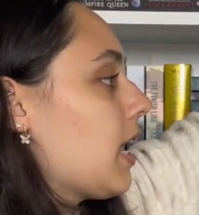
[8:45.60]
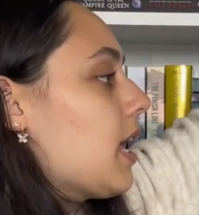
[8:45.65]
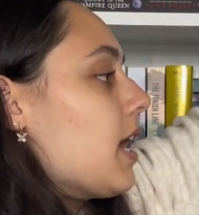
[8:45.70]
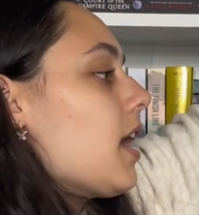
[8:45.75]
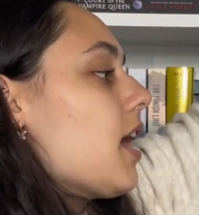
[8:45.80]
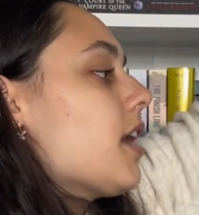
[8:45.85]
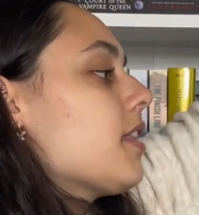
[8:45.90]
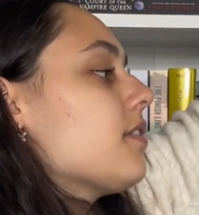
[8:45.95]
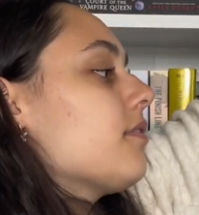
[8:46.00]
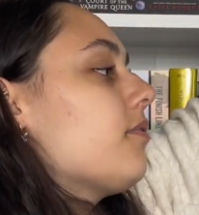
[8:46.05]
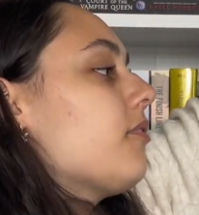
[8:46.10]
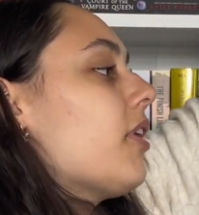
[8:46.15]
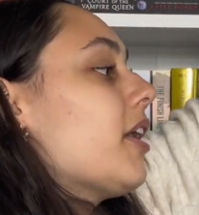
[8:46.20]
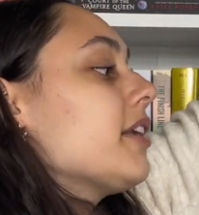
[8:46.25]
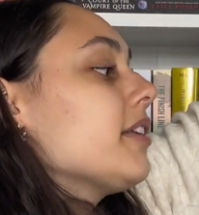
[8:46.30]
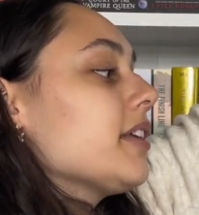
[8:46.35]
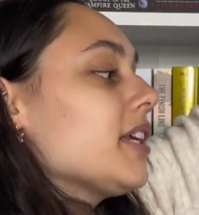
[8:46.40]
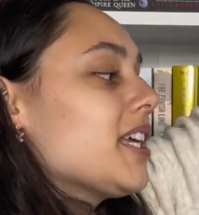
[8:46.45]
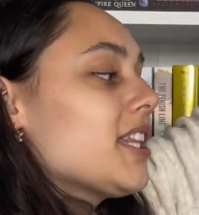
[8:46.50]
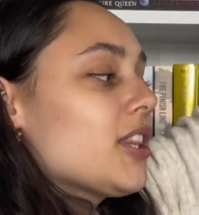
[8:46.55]
And then
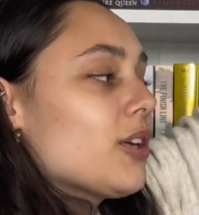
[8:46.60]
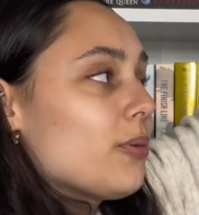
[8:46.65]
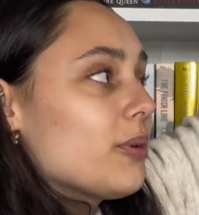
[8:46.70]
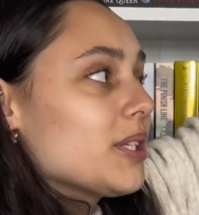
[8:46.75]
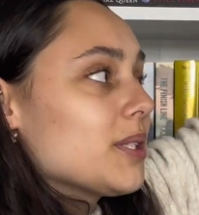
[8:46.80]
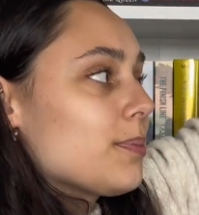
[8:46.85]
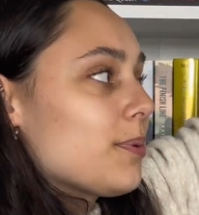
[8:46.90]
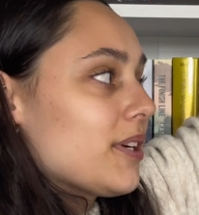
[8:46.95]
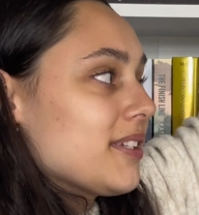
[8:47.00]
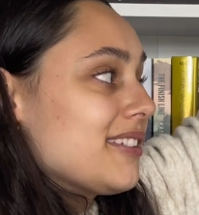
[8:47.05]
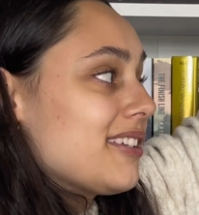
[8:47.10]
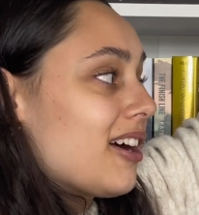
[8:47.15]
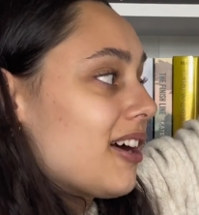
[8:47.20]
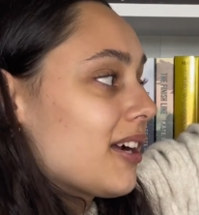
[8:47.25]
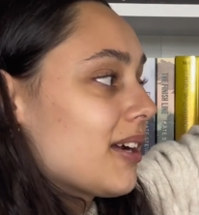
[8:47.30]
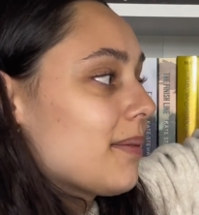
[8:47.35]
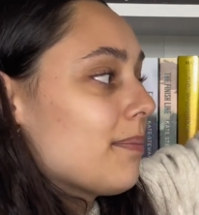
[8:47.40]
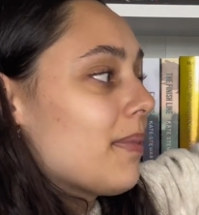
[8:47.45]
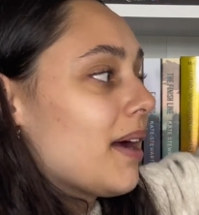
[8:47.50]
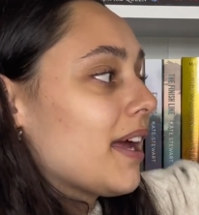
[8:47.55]
finally, The Whispering
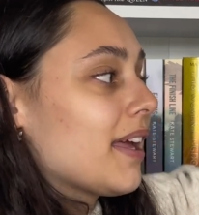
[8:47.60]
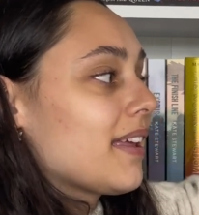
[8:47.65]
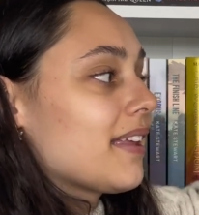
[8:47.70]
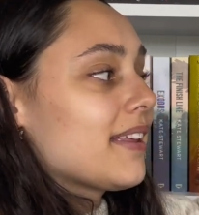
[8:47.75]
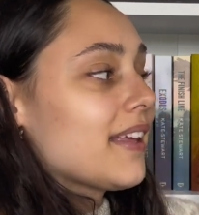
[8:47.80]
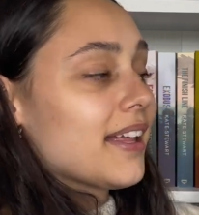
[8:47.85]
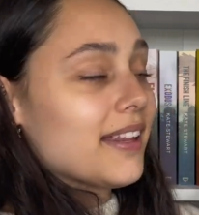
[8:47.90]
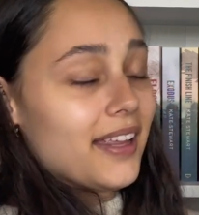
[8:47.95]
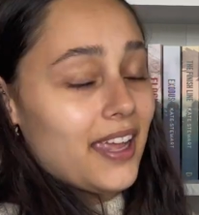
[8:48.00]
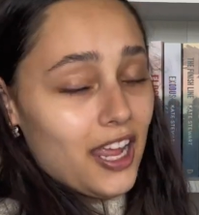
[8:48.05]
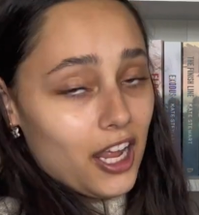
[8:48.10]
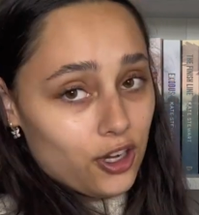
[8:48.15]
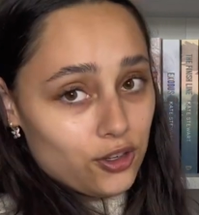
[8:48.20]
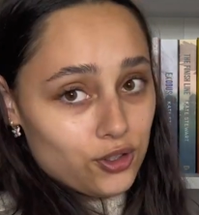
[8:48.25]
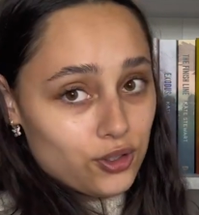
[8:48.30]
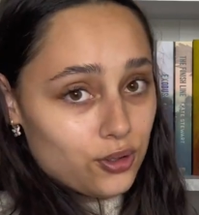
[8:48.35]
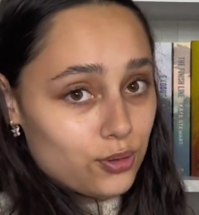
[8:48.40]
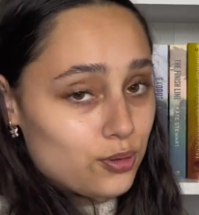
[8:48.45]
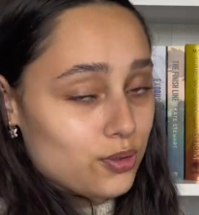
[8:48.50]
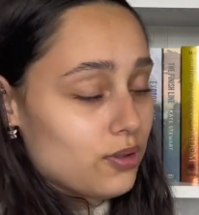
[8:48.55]
Dark by Kelly
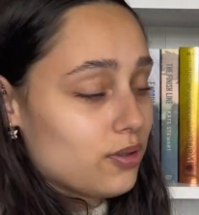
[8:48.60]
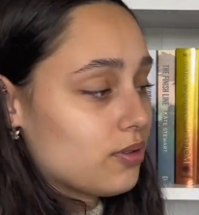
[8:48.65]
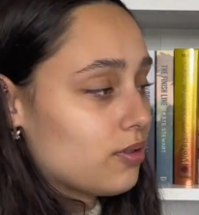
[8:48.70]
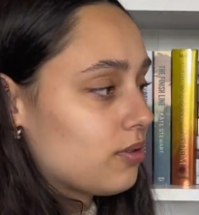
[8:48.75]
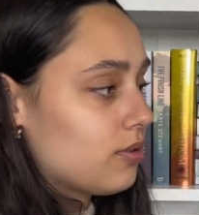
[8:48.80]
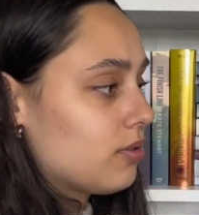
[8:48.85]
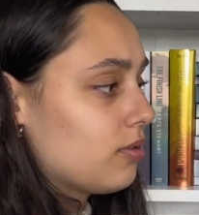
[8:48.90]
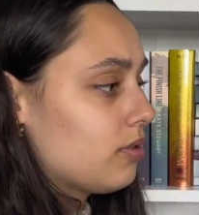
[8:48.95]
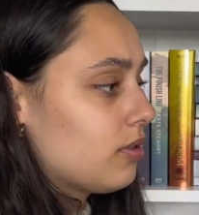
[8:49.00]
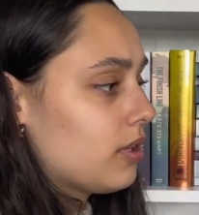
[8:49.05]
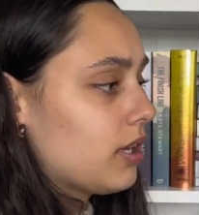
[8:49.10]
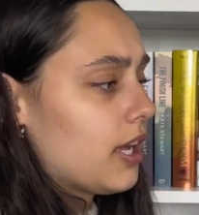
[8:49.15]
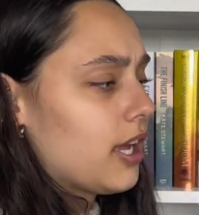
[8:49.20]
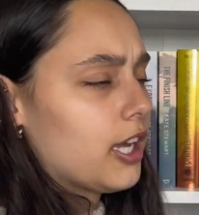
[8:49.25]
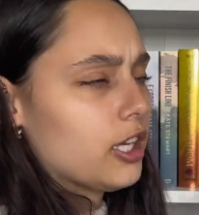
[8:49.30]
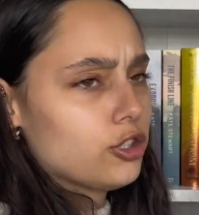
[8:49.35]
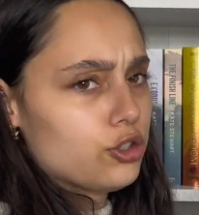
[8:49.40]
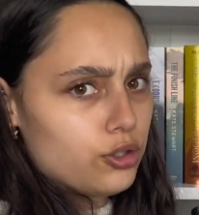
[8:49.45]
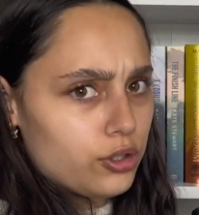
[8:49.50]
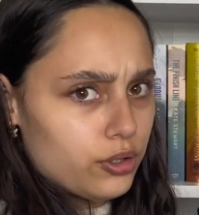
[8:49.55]
Andrews.
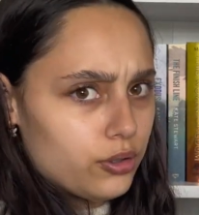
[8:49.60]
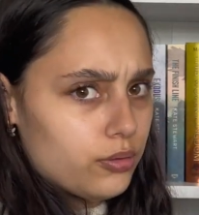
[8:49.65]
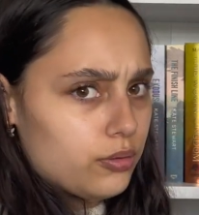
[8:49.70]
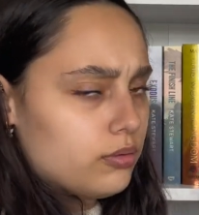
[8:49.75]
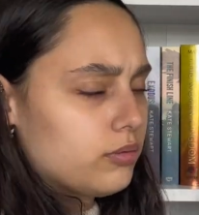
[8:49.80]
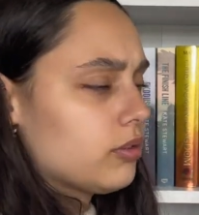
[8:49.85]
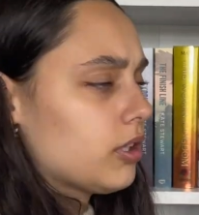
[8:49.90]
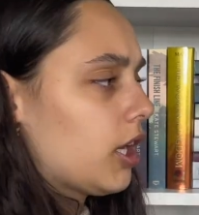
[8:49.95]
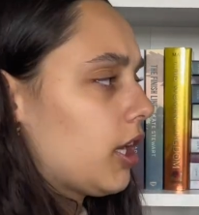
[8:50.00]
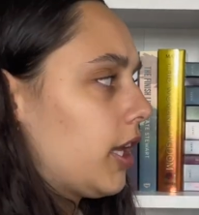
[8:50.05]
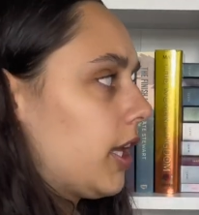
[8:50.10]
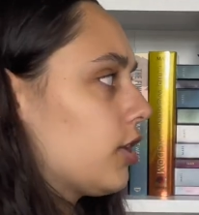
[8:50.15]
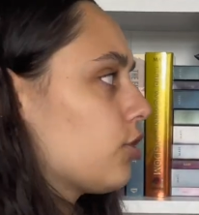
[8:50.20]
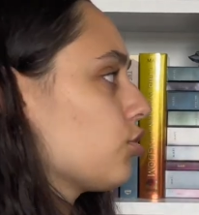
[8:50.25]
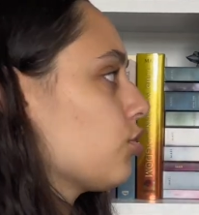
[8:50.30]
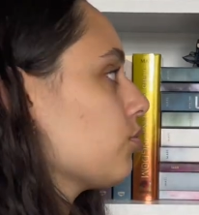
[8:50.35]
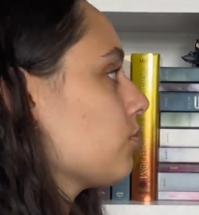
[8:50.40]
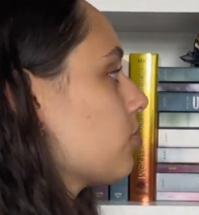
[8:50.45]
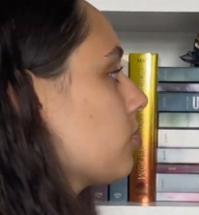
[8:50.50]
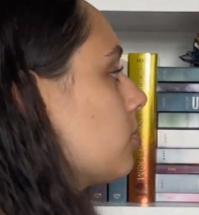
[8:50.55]
Andrew, not
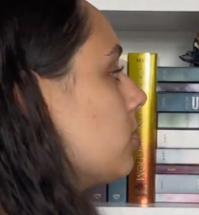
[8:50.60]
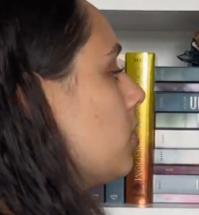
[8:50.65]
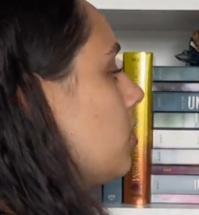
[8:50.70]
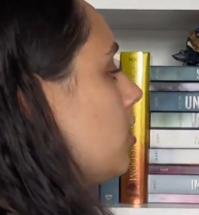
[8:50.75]
Andrews.